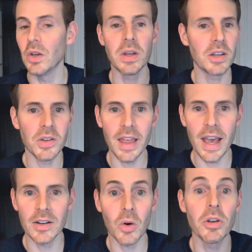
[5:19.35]
You can do
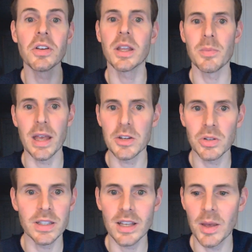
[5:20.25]
that or you can
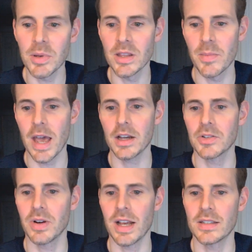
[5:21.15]
manually type in the MAC
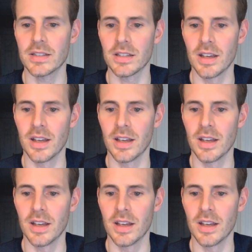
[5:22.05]
address.